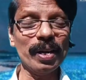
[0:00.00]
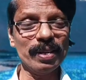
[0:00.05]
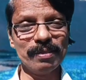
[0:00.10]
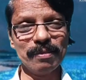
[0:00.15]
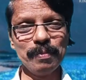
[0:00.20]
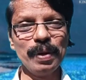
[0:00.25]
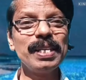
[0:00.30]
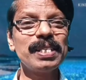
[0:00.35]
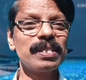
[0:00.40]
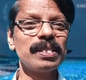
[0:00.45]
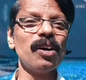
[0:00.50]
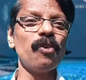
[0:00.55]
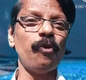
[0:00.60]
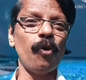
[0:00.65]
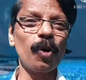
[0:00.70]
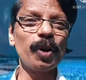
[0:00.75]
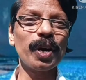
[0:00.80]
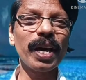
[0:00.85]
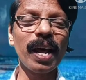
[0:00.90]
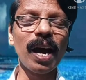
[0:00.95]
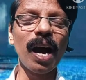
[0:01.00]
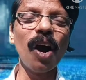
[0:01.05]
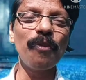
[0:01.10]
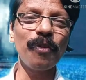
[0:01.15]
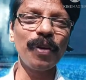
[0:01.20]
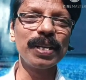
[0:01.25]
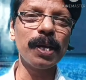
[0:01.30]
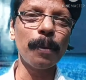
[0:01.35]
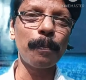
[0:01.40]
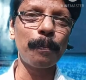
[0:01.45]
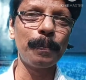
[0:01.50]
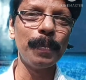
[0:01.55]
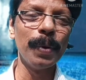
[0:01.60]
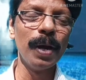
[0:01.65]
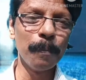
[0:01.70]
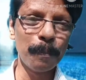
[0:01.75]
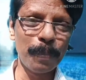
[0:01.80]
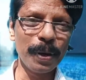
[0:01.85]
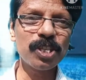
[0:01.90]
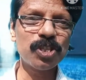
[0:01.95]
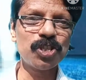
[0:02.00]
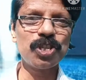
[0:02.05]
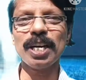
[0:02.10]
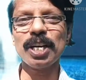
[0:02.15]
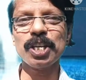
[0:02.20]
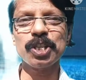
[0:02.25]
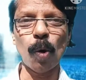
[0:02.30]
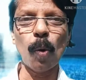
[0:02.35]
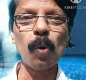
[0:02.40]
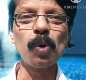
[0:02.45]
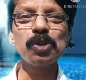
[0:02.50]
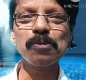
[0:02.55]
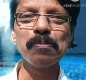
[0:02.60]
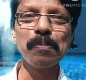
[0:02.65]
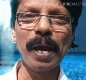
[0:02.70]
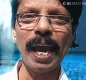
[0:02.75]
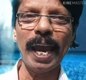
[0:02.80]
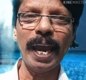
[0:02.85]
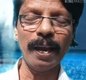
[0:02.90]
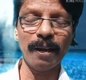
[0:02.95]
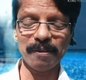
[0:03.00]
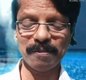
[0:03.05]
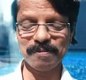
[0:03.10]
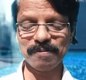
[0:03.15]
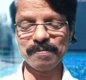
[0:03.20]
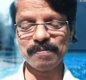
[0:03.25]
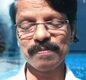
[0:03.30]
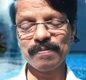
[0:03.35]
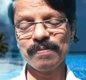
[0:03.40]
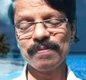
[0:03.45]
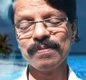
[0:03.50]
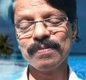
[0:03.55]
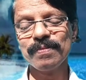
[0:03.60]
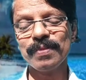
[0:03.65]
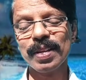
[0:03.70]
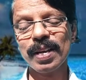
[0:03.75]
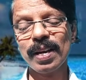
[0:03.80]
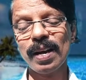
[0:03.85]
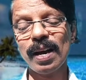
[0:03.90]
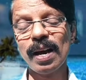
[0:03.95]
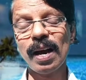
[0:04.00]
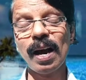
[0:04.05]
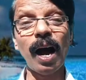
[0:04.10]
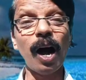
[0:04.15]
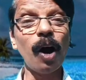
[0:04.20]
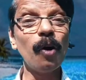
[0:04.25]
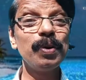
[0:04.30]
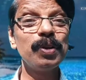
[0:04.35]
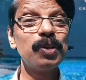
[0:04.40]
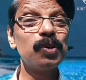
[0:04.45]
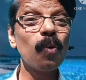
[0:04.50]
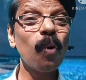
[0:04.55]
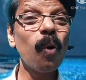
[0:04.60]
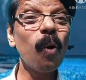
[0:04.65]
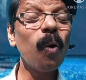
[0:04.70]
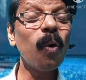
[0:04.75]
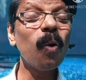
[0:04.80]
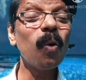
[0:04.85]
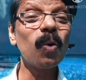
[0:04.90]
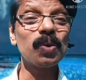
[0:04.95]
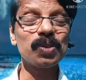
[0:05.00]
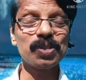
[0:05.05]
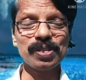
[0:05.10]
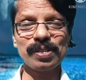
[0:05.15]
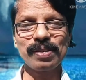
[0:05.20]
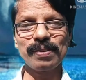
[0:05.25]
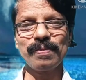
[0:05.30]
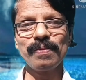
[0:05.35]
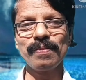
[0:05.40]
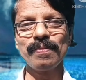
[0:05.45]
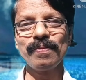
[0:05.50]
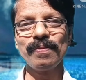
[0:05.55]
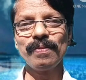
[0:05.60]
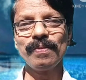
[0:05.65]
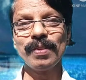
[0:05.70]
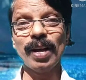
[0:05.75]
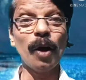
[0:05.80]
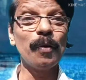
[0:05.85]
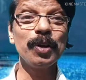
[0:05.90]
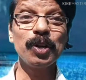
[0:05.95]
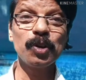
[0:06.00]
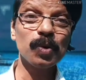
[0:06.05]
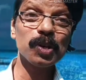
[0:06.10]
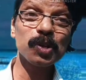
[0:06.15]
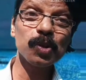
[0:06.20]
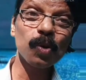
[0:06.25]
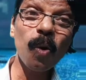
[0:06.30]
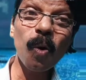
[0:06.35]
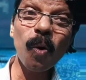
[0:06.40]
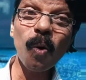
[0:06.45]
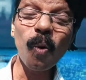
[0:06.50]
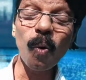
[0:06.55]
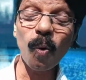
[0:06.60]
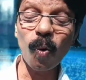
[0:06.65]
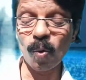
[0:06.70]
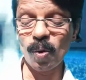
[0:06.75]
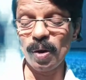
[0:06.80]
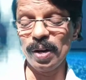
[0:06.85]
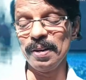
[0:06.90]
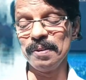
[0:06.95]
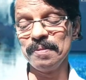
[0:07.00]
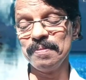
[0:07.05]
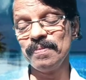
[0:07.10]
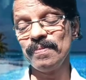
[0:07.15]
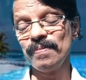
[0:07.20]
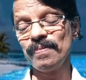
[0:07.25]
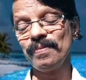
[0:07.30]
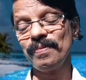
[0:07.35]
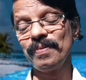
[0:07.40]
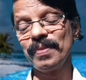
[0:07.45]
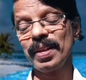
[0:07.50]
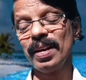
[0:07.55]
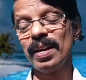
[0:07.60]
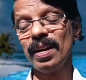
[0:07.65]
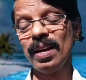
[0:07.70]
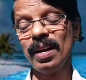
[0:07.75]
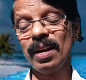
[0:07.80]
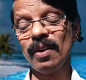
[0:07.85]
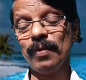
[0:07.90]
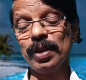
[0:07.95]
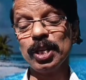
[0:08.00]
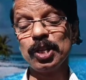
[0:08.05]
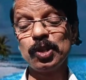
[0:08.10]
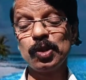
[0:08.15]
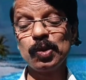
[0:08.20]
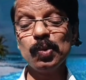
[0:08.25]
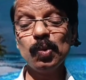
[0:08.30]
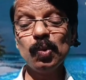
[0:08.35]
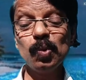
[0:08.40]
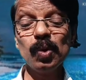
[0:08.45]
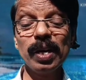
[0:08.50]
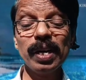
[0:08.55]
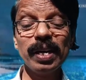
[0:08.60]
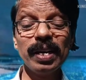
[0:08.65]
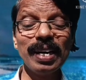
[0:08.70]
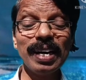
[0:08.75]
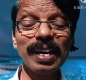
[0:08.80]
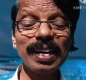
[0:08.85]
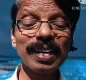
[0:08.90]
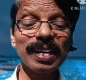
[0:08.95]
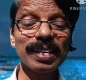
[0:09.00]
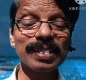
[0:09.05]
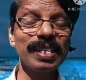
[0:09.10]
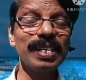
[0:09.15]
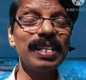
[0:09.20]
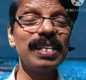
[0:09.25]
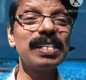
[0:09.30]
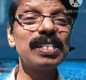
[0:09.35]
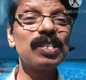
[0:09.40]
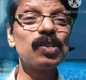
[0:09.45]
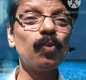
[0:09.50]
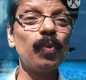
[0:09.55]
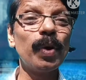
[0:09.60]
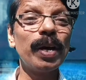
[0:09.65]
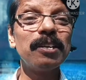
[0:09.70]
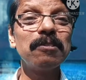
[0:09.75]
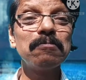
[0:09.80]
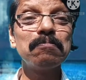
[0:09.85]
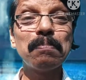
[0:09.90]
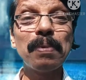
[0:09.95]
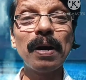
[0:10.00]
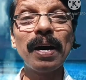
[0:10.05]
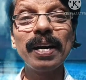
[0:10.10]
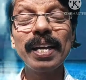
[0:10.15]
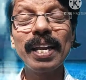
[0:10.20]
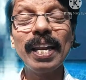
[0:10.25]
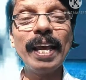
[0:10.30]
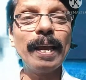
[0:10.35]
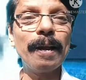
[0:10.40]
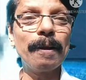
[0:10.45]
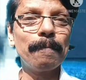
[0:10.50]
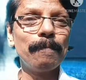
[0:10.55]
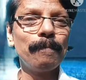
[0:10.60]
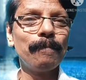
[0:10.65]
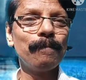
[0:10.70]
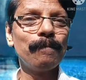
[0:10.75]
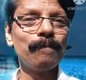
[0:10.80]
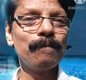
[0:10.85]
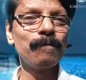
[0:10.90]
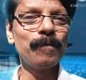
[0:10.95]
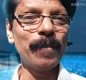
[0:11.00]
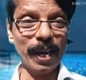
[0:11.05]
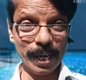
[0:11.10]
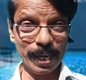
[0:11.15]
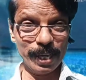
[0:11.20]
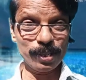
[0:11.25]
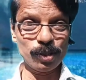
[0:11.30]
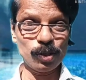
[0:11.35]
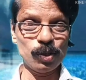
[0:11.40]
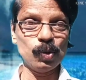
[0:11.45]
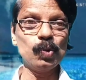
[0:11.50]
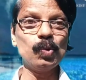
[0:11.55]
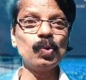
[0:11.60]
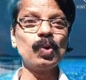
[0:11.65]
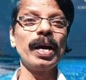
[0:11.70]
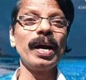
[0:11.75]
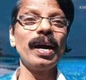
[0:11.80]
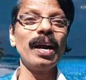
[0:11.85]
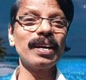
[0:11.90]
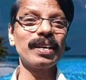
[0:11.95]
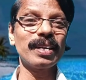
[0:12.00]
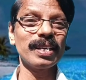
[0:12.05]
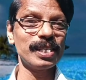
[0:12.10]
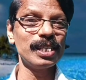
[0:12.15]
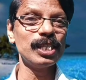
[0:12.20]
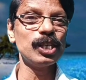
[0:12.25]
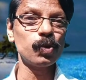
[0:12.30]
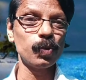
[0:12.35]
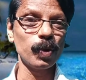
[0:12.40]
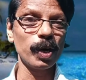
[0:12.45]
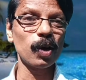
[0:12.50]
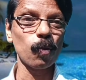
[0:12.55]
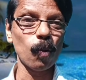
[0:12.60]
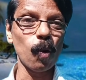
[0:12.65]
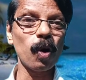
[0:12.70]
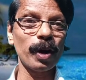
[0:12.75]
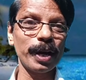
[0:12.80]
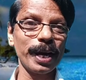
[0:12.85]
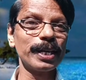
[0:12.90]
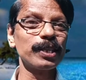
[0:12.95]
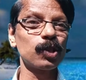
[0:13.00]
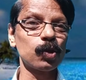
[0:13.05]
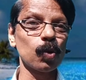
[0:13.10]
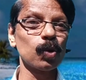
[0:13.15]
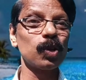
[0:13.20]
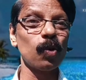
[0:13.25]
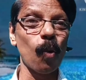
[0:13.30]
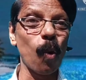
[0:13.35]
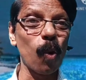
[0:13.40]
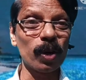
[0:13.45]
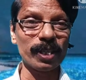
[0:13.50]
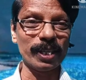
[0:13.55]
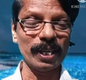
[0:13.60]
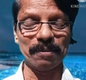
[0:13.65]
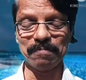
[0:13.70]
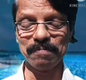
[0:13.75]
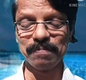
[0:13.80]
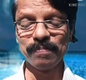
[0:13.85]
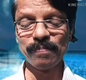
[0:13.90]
means the photograph in the picture shows me how it was old. When the two girl cousins went paddling, yes, two girl cousins were walking through the water.